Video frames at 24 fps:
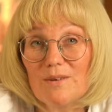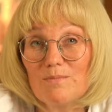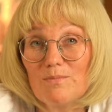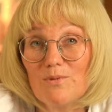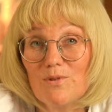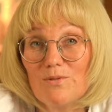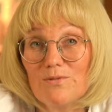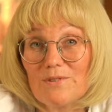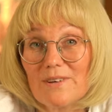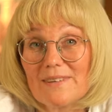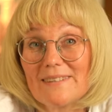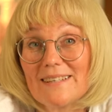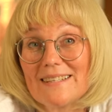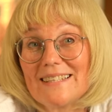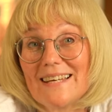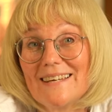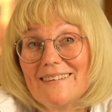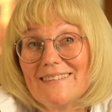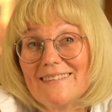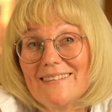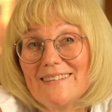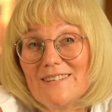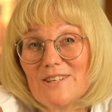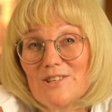a move that I
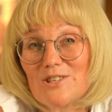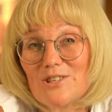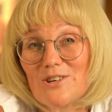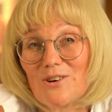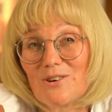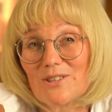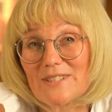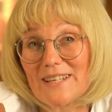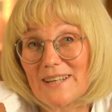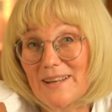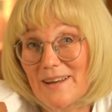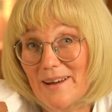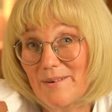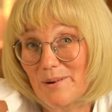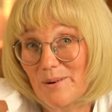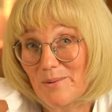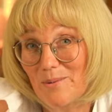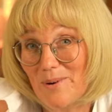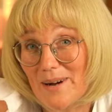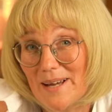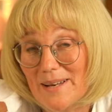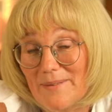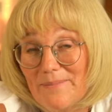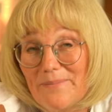think shocked
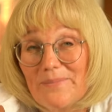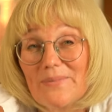everyone,